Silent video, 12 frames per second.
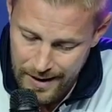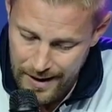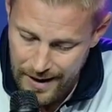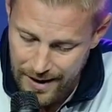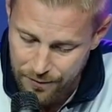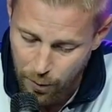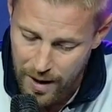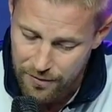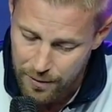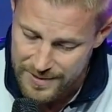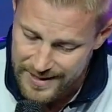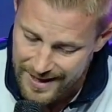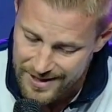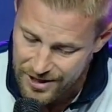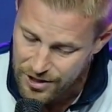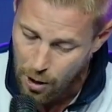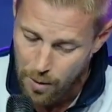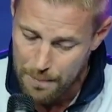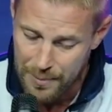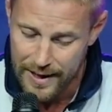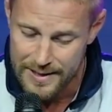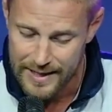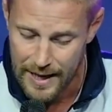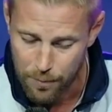If one of them says, just go in peace,
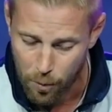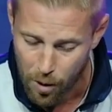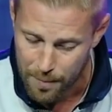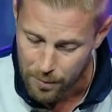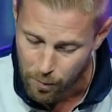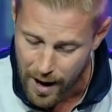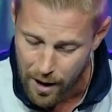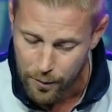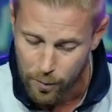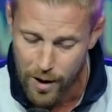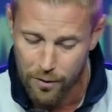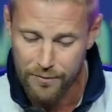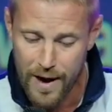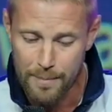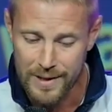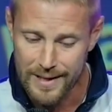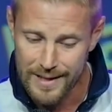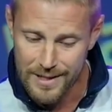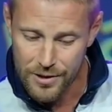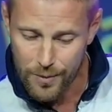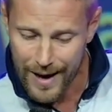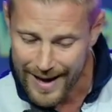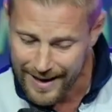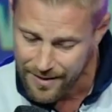keep warm and well fed, but doesn't do
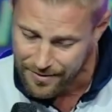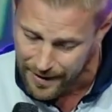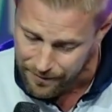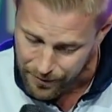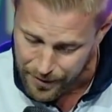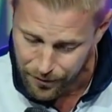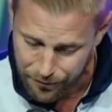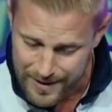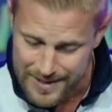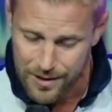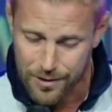anything for their physical